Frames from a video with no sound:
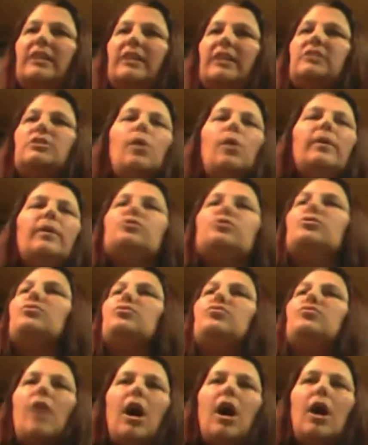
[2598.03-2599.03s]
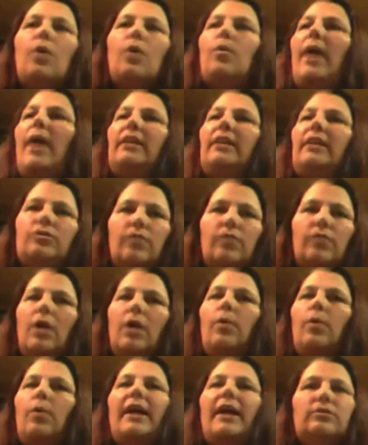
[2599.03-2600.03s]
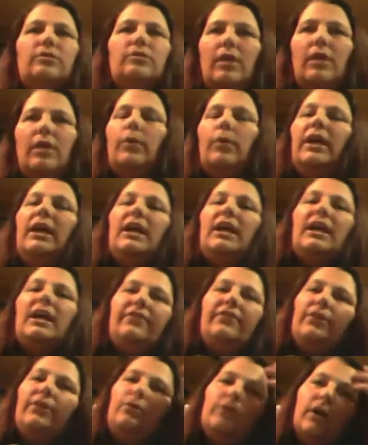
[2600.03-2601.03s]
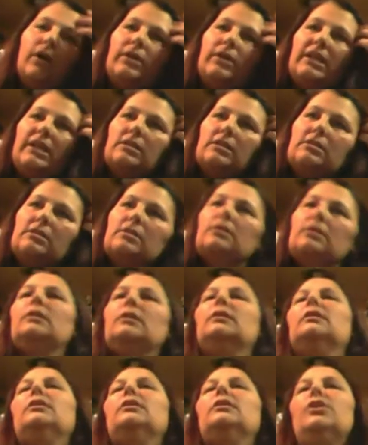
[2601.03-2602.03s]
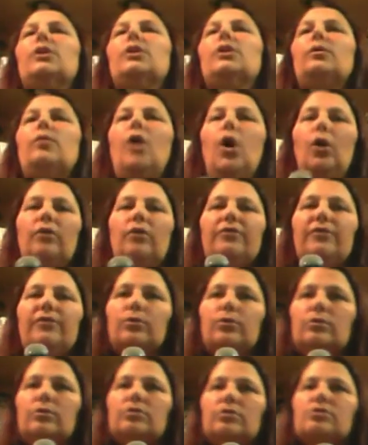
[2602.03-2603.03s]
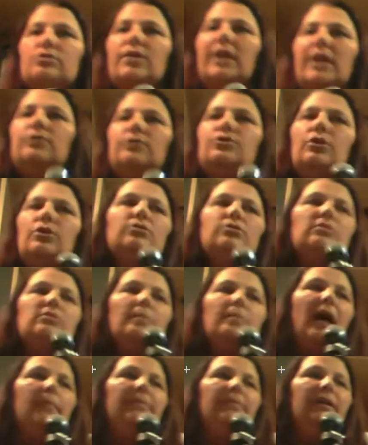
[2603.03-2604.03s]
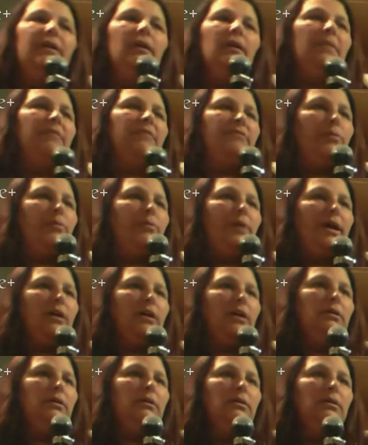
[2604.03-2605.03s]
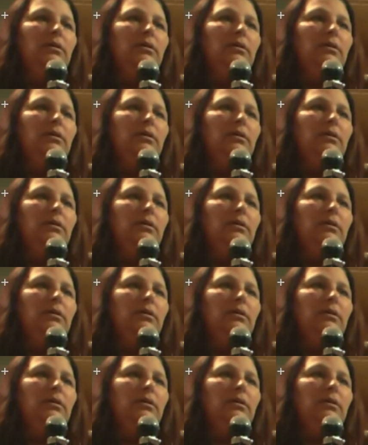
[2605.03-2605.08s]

It's going to grow and grow and grow. If you notice, Whole Foods, Trader Joe's are popping up everywhere.